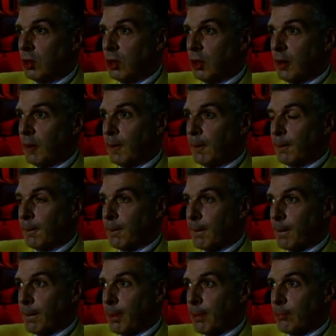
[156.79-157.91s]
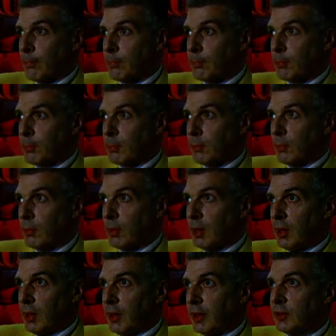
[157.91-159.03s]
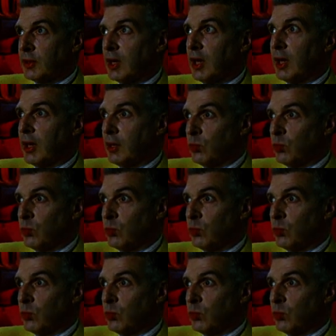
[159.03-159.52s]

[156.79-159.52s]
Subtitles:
And I